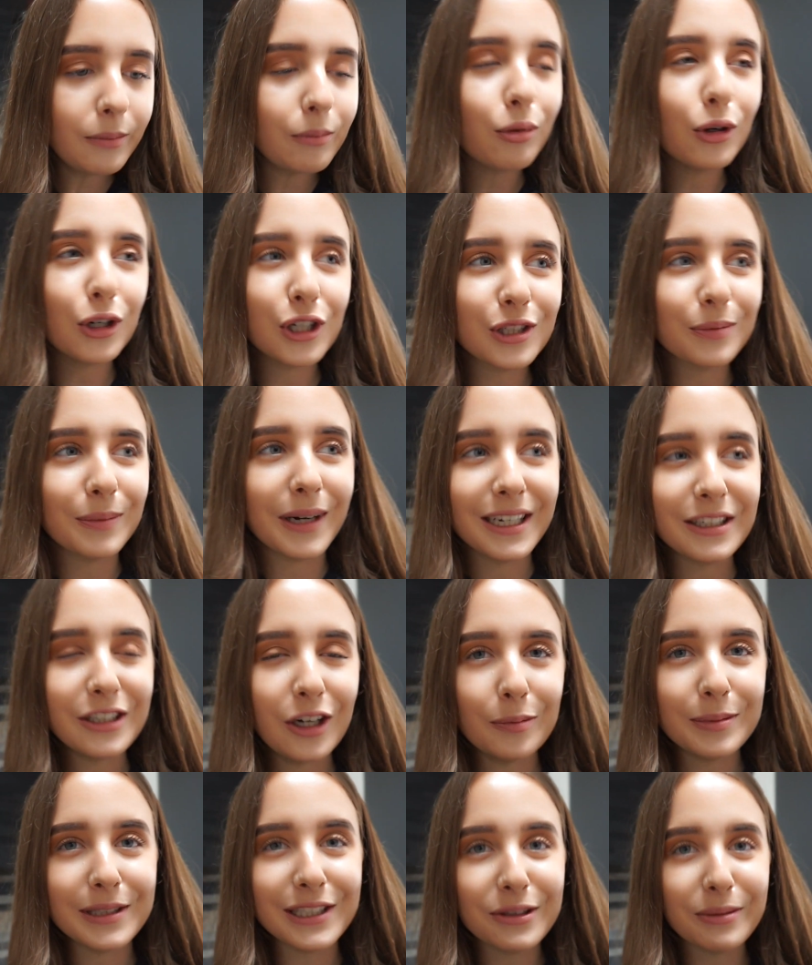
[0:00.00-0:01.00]
Brooke's my
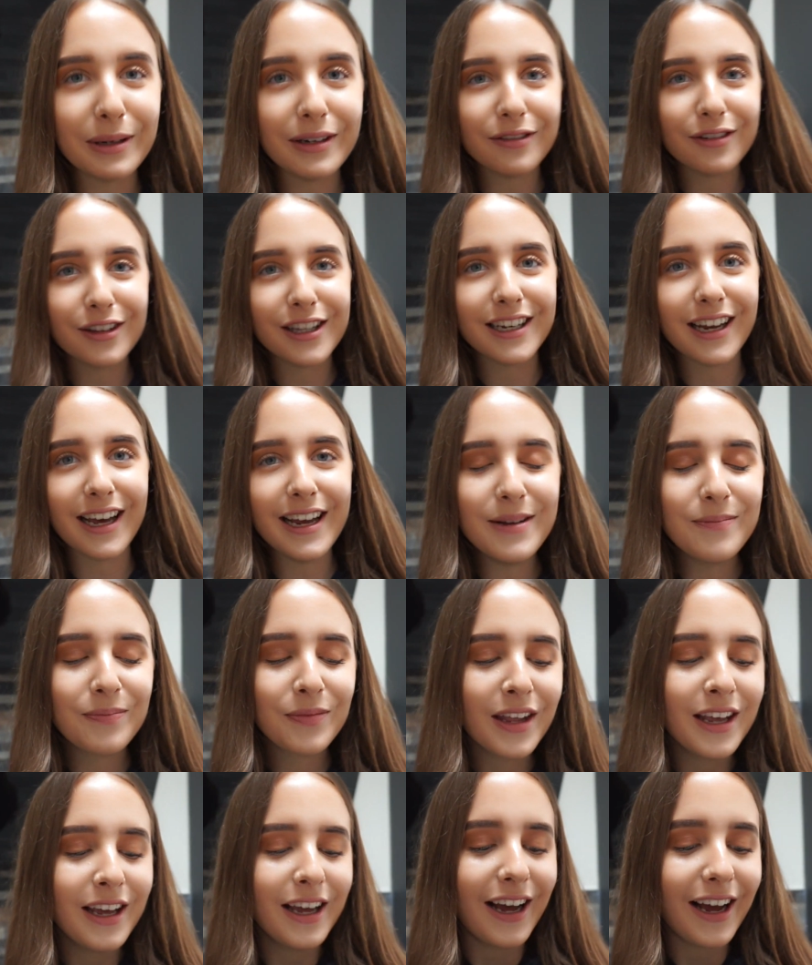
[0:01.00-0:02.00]
adopted twin for the day.
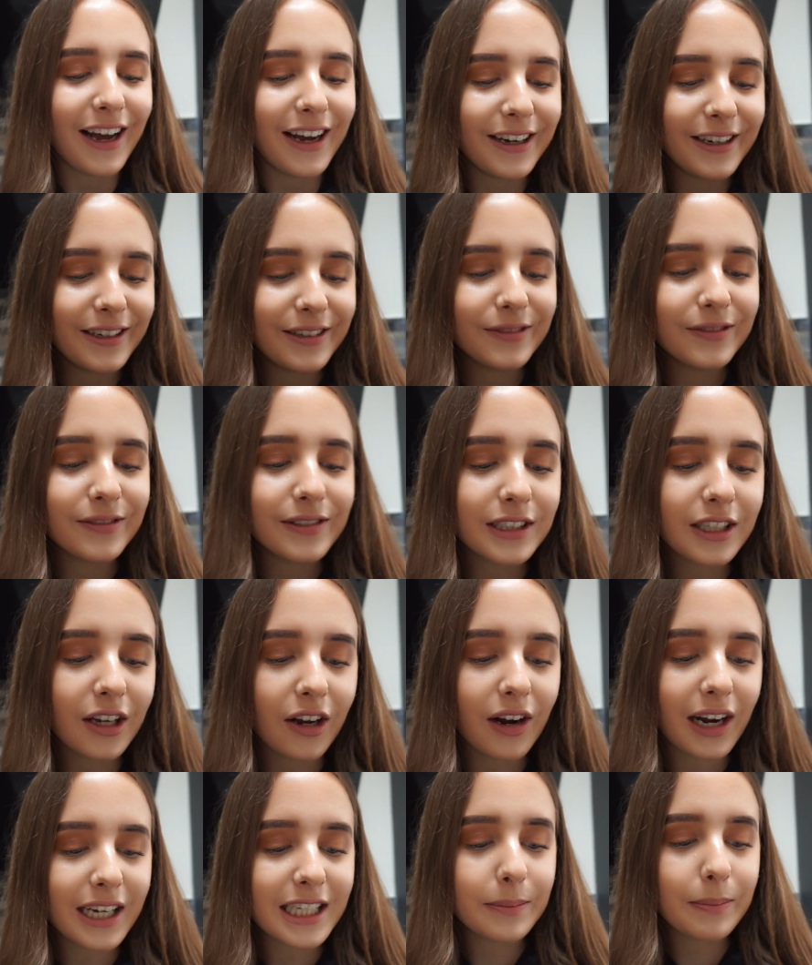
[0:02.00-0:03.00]
So
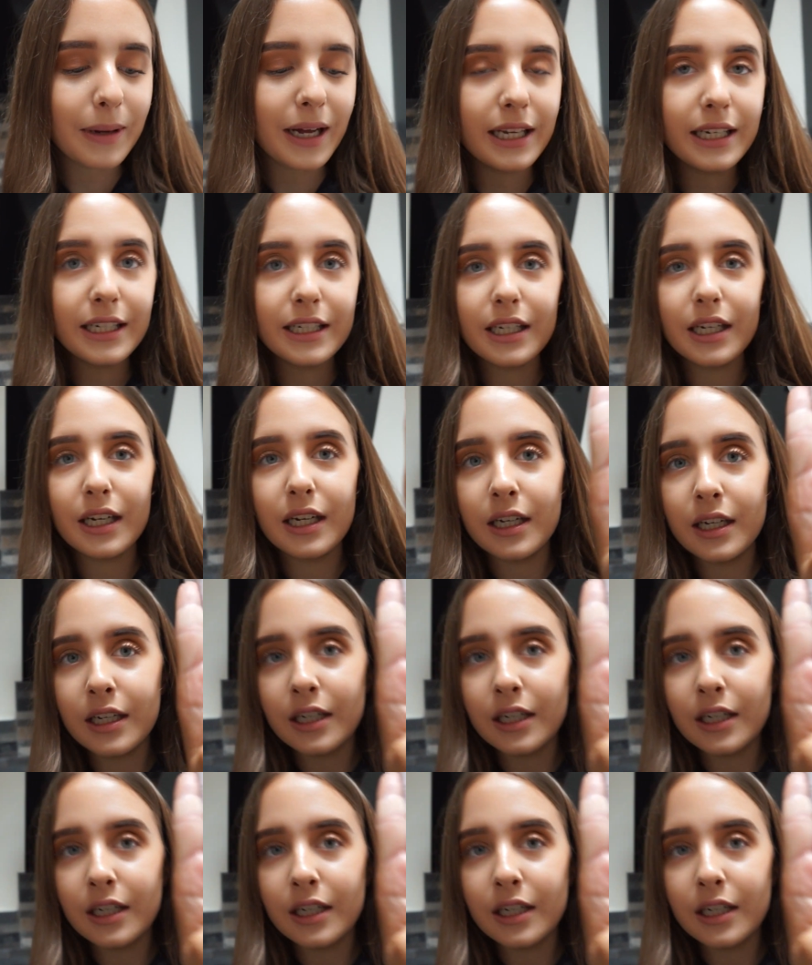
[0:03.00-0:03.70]
I spent